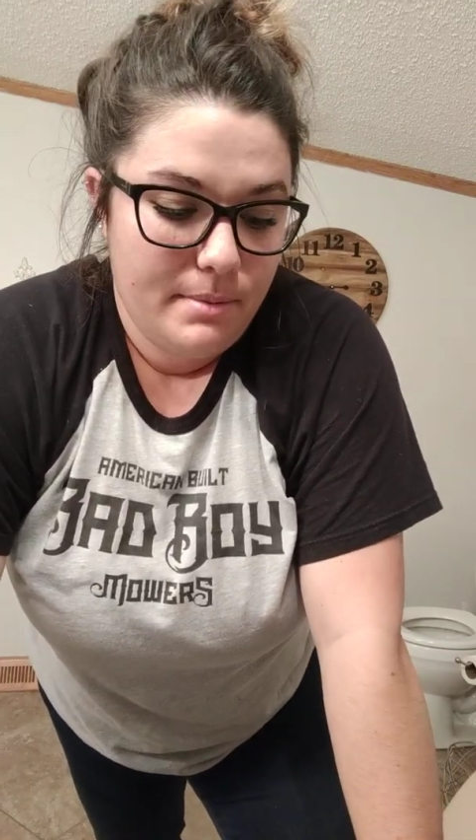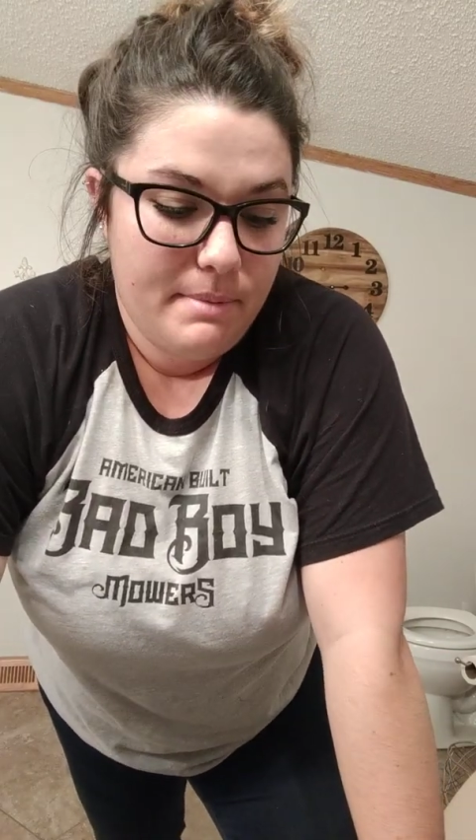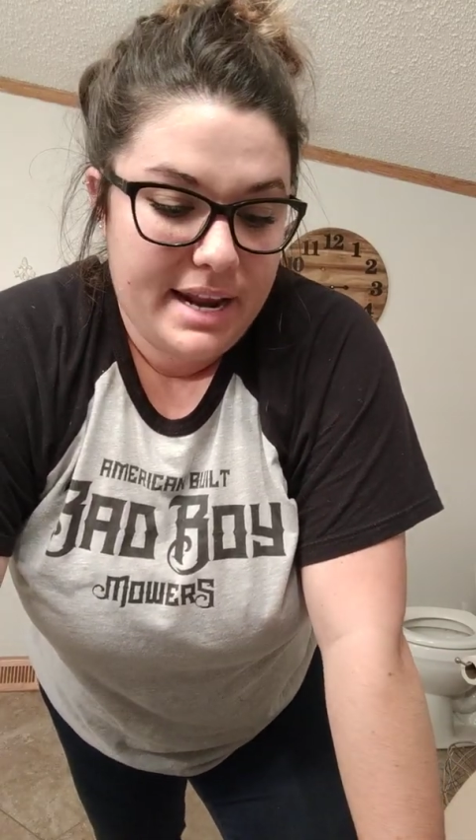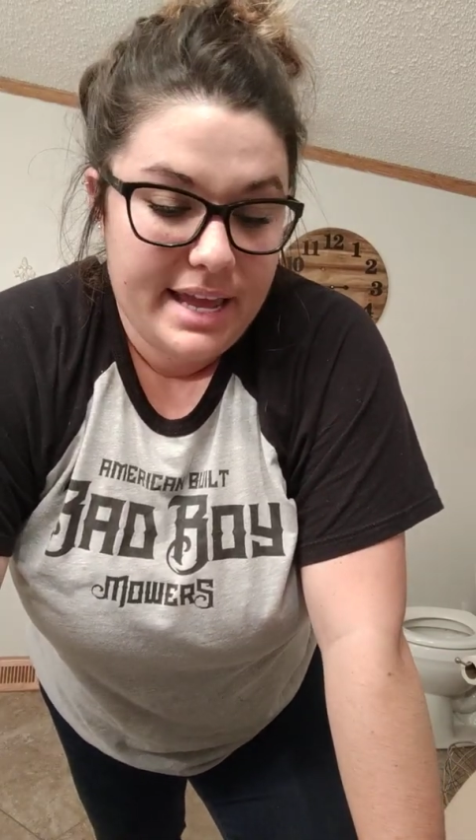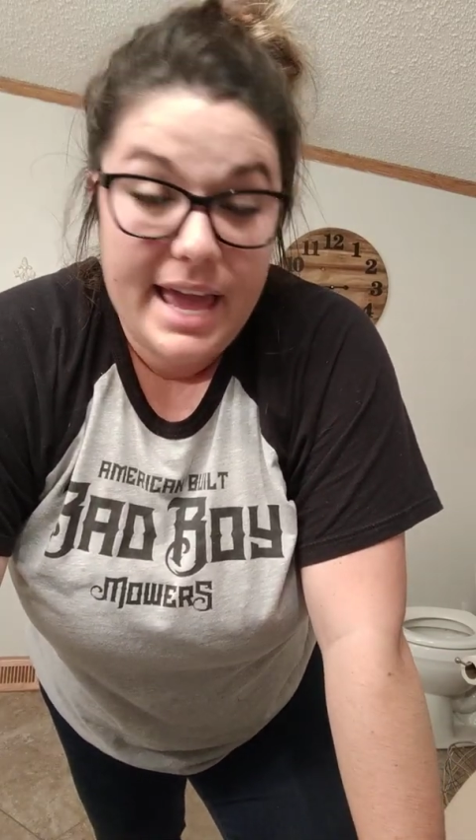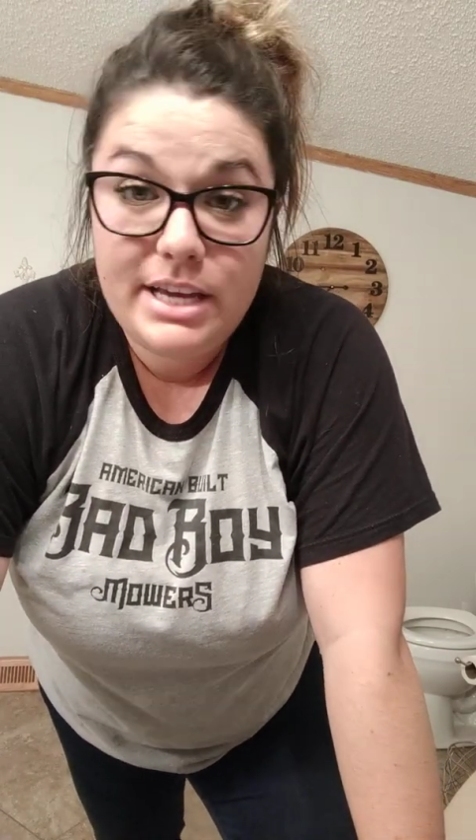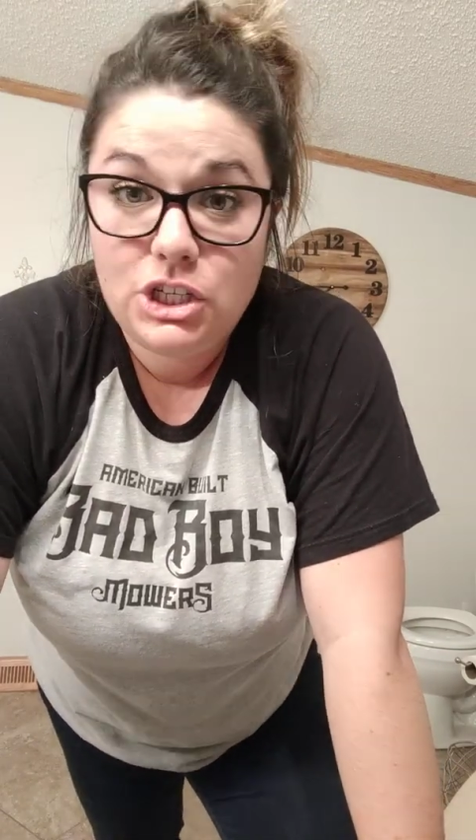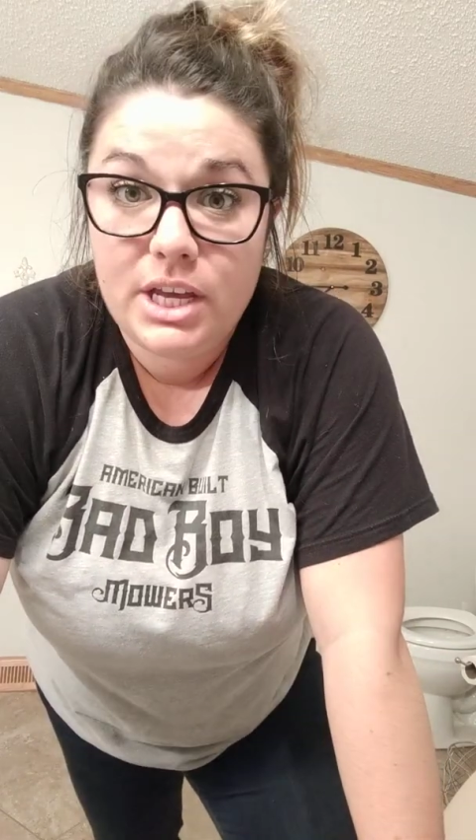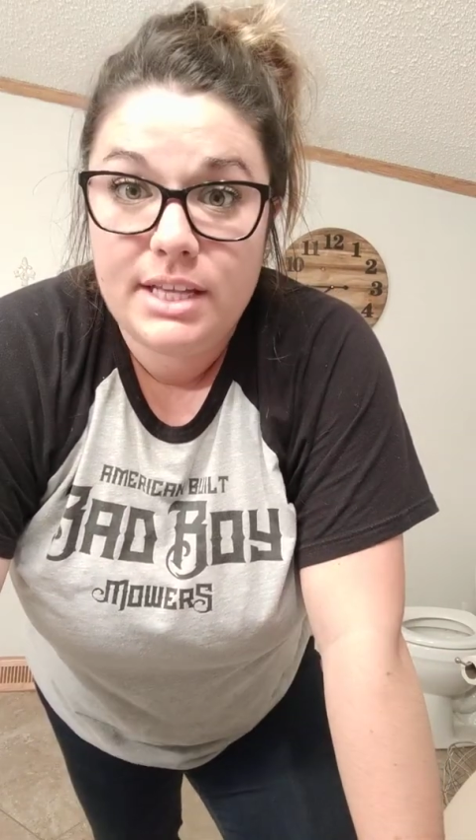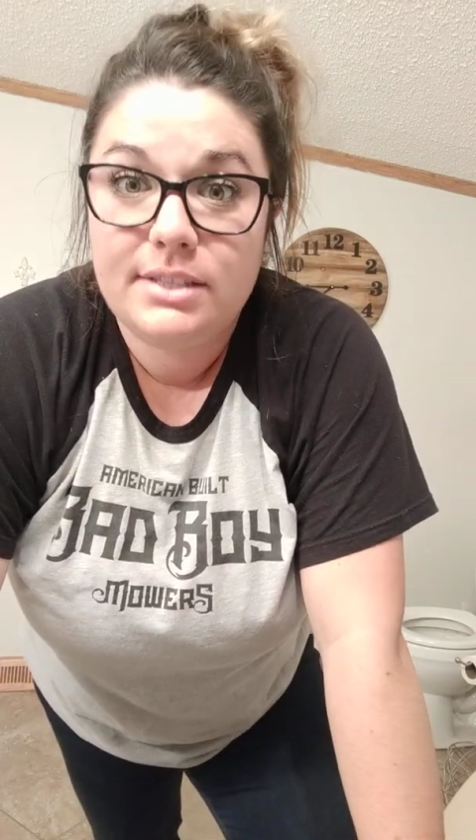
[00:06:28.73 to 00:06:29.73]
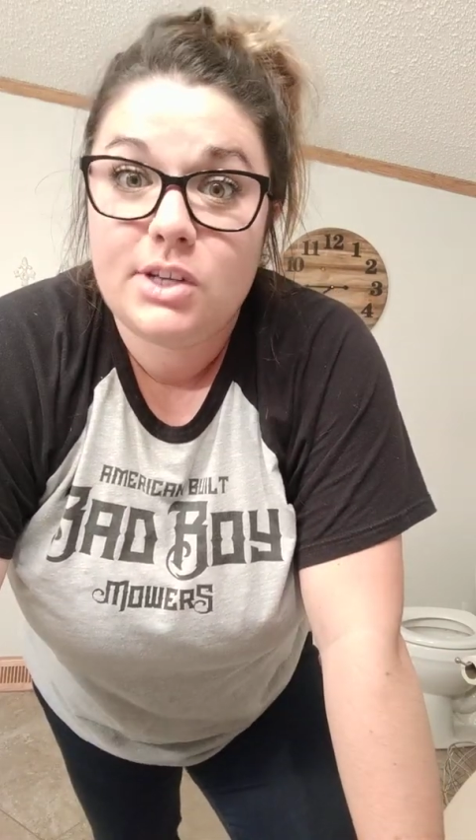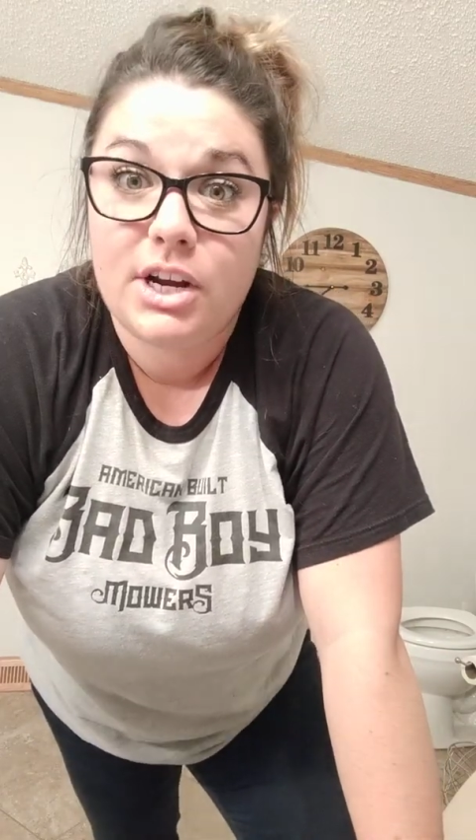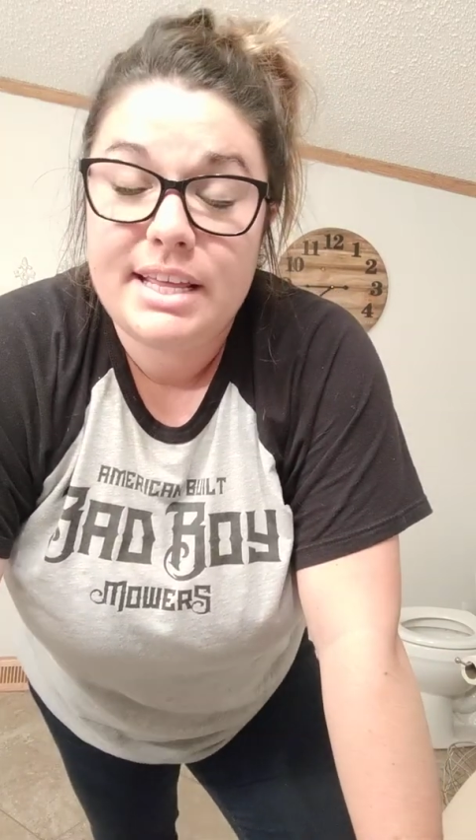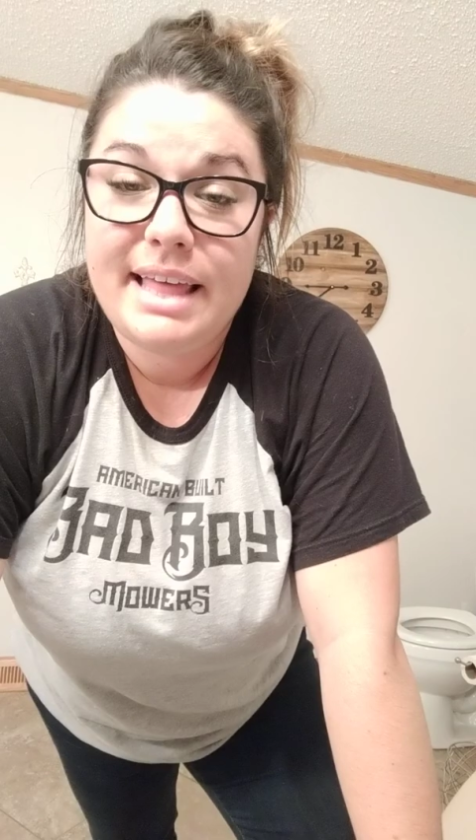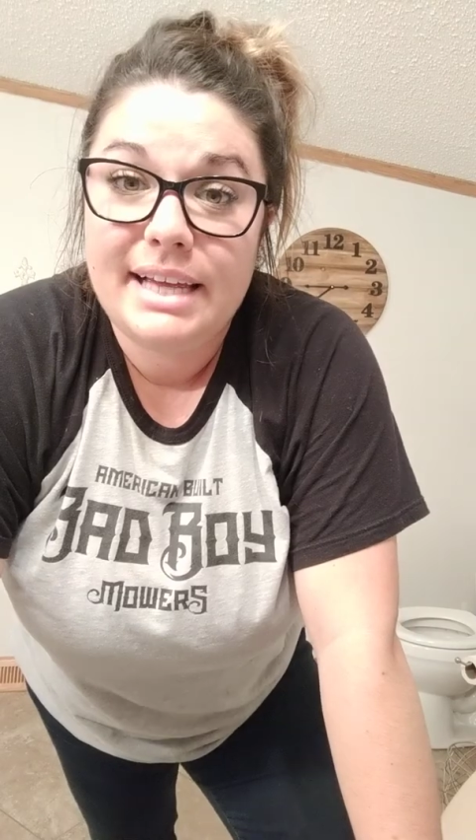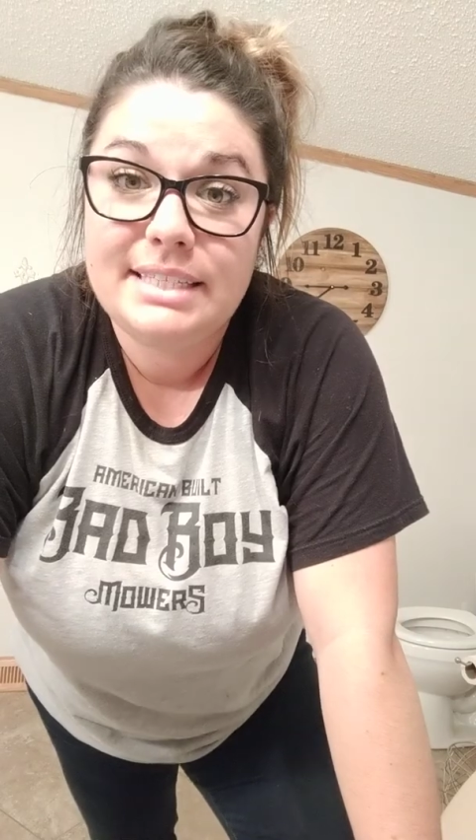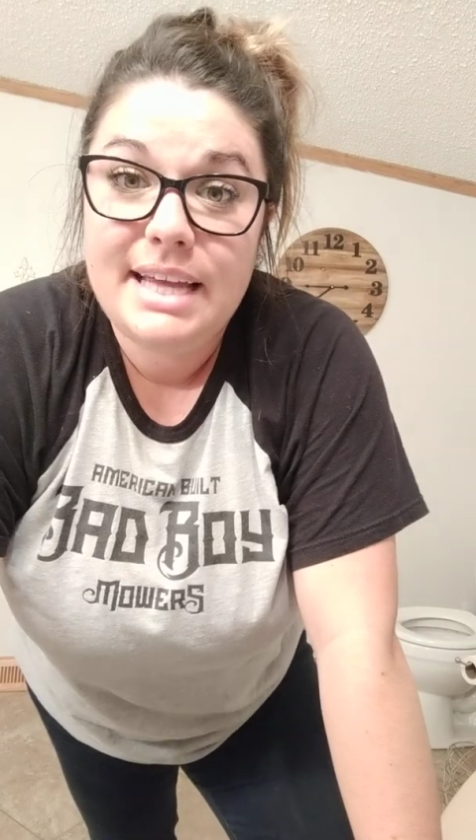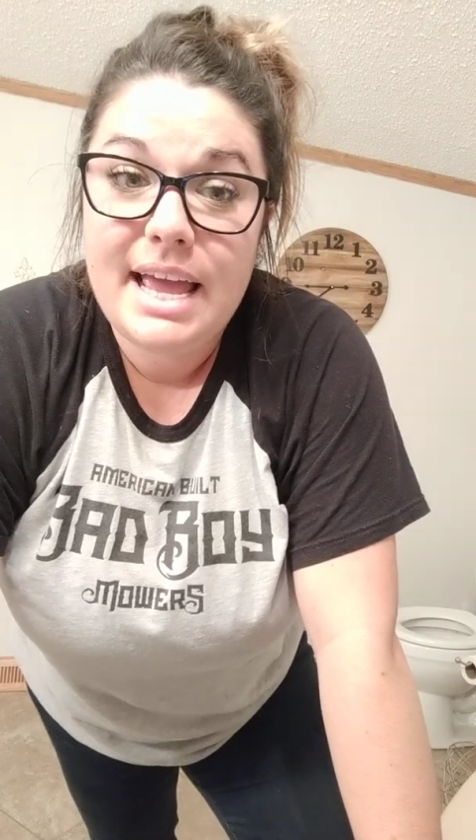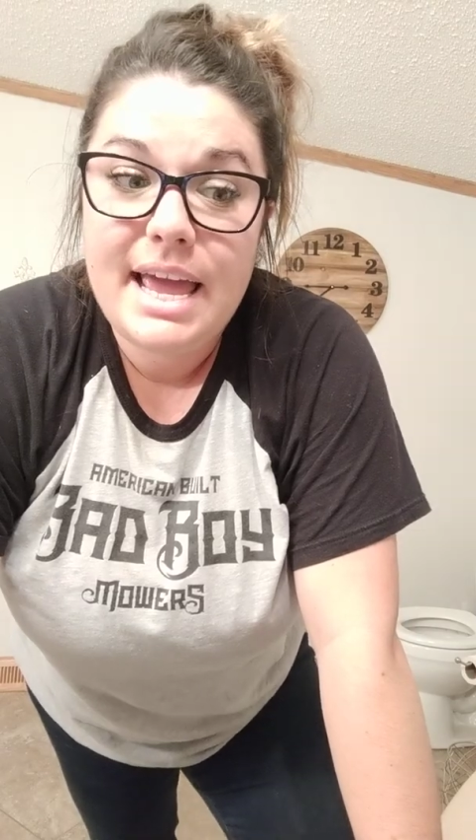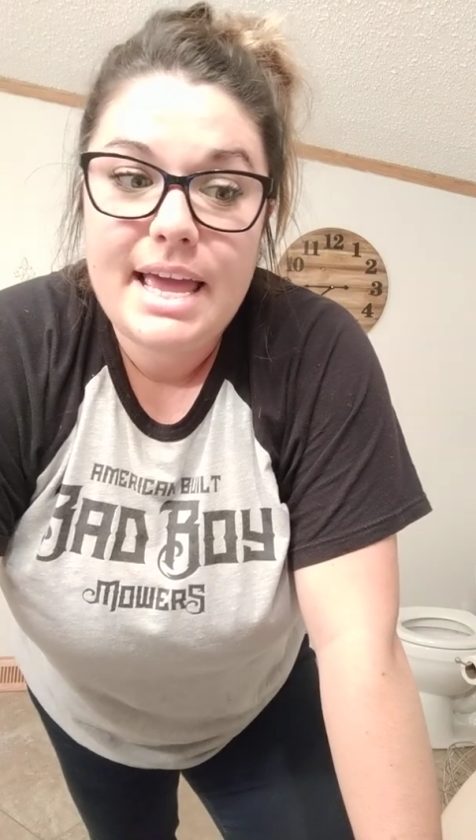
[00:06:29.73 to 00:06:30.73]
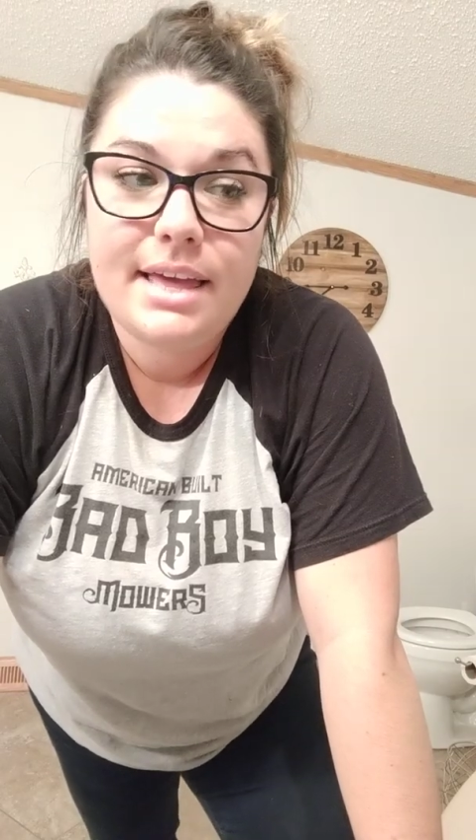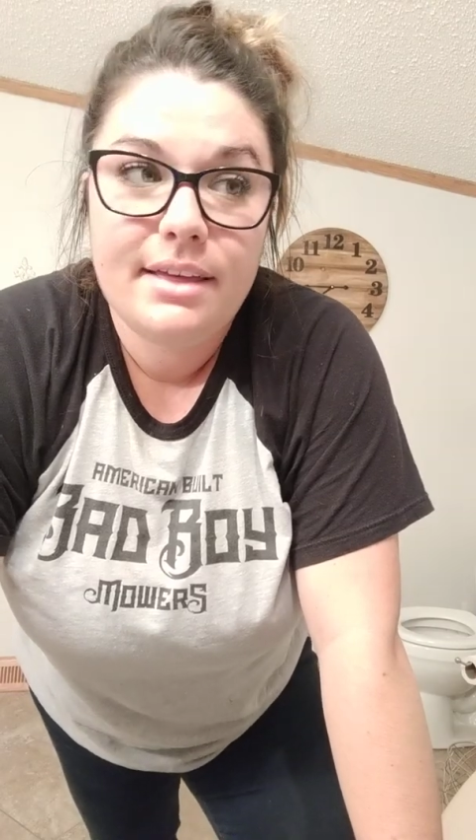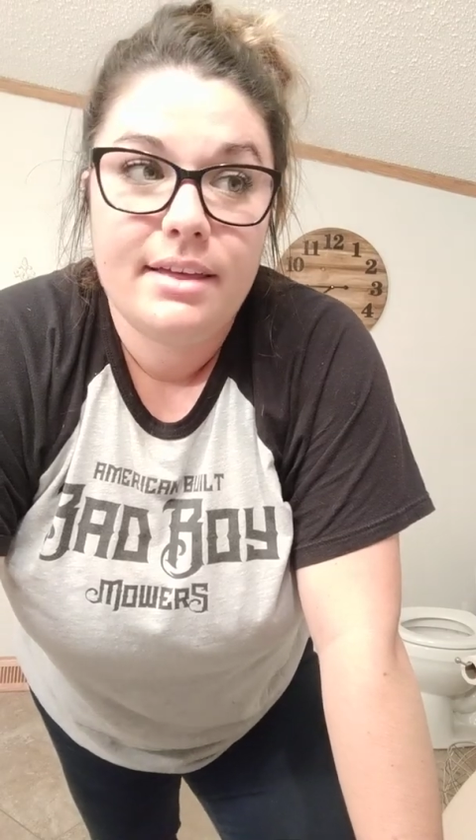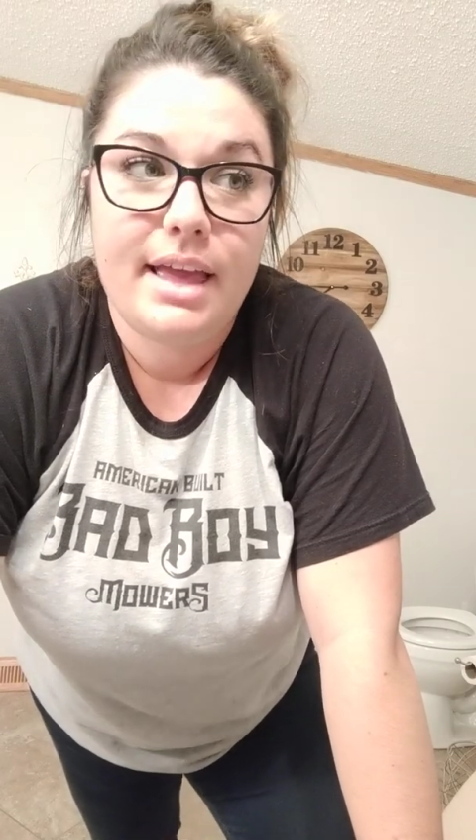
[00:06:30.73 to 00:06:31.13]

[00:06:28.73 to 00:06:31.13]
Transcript: medication starting that day,